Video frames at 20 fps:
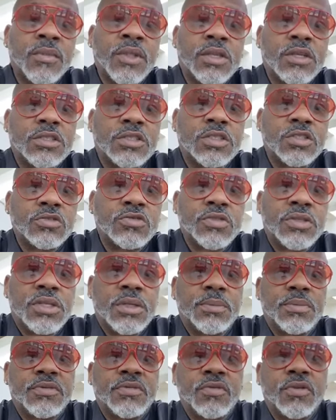Your children
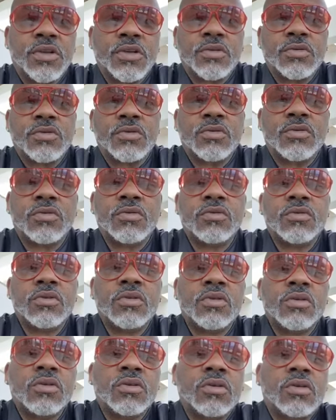eat before you do.
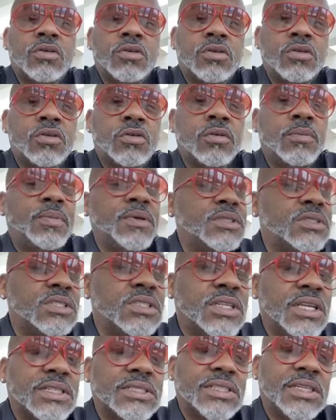You know, the
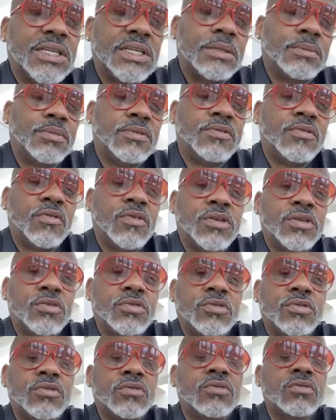business has to eat before you
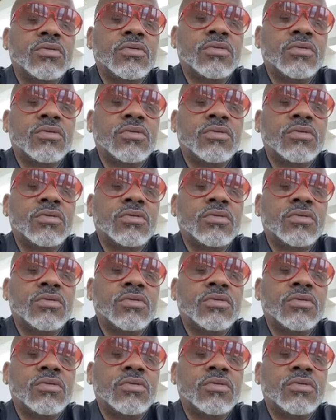do.